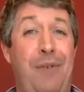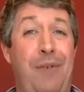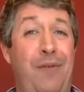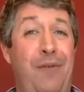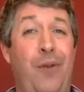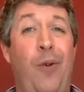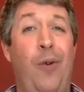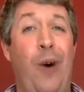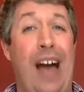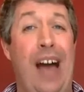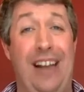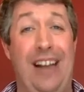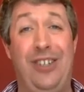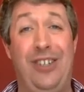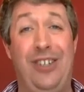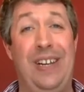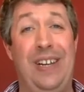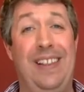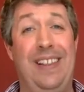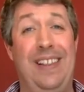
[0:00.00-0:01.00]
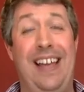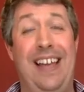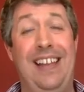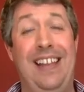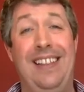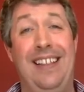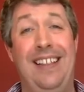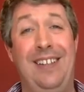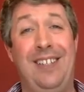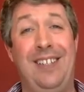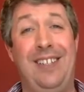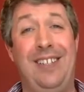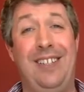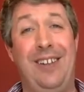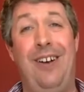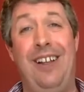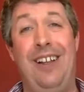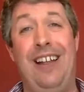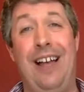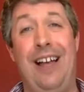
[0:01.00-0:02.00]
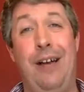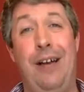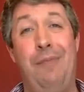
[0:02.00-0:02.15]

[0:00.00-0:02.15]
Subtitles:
before actually they start